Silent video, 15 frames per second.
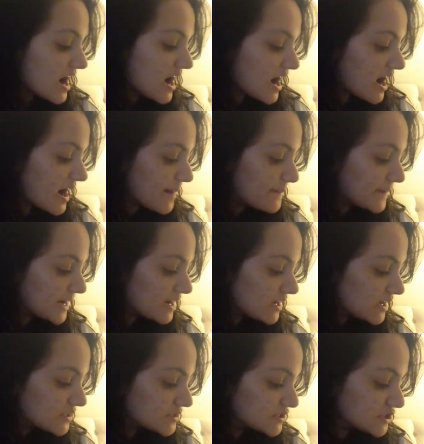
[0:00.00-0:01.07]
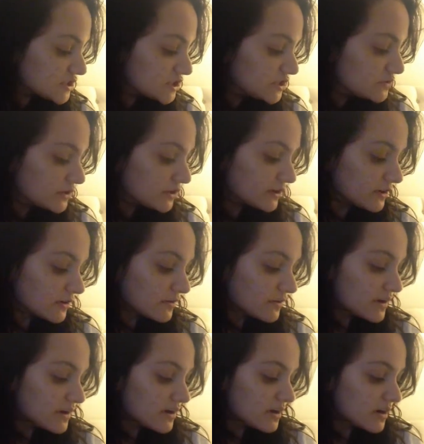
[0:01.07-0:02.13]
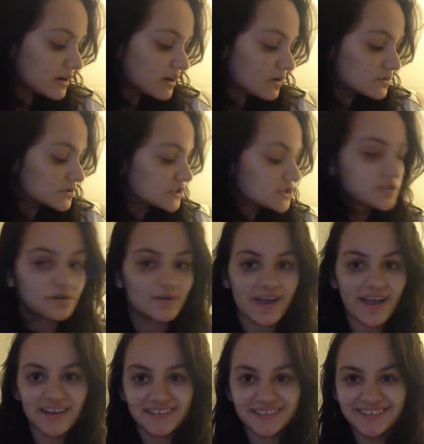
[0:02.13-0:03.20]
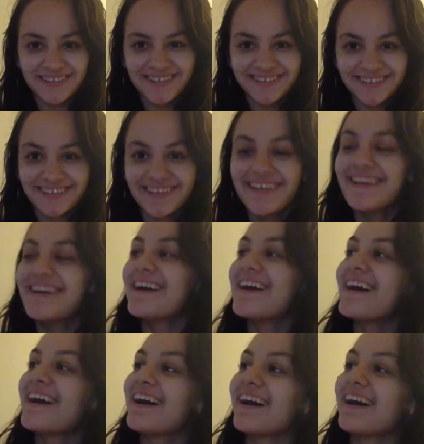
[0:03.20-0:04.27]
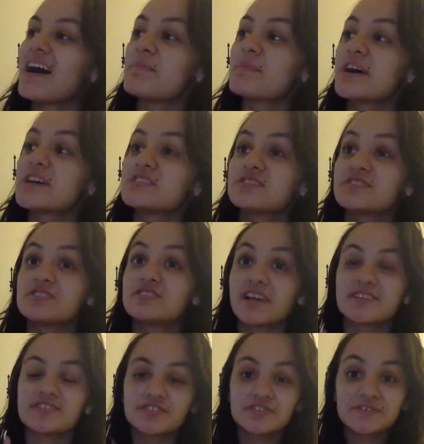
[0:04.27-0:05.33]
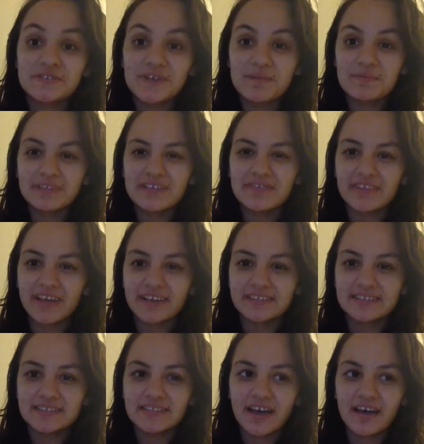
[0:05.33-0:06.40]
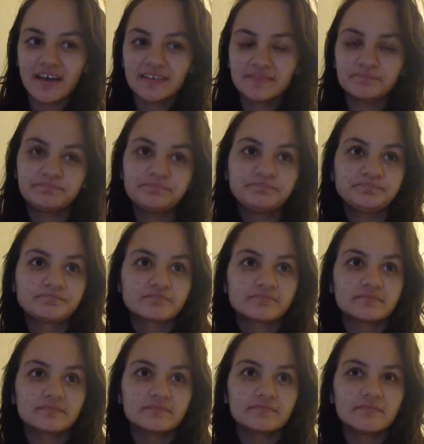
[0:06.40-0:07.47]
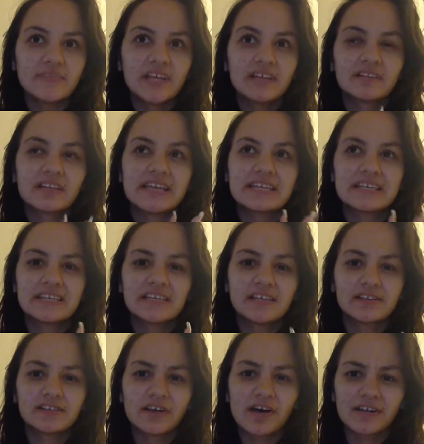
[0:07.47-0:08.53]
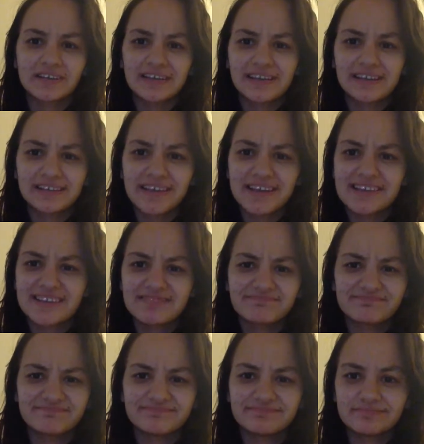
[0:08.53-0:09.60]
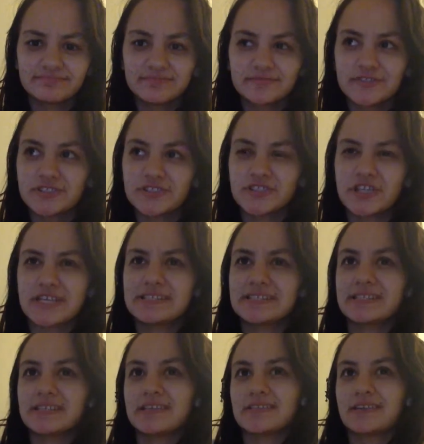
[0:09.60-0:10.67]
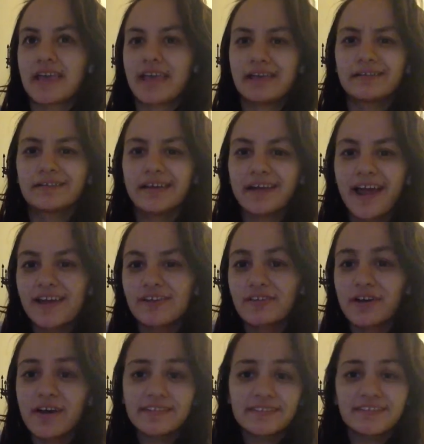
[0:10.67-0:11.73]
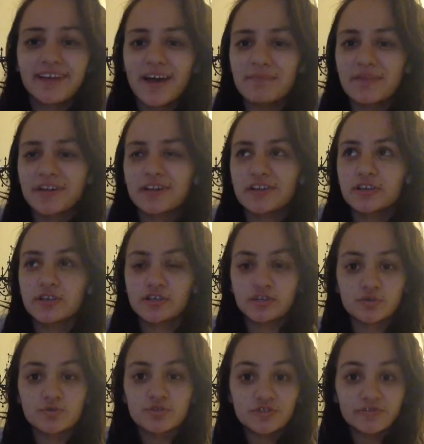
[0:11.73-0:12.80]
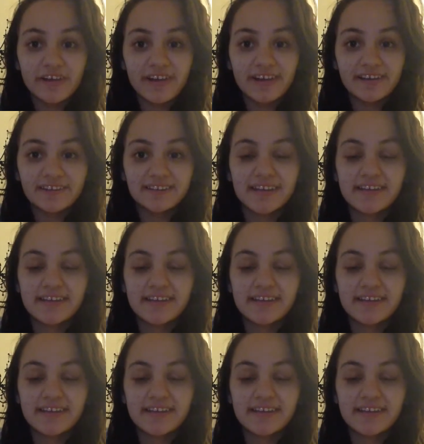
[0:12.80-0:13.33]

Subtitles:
Do you know O2L? I do. I believe that's like Key and Lolly and like JC, Kaylin. I don't know. I'm not a huge fan.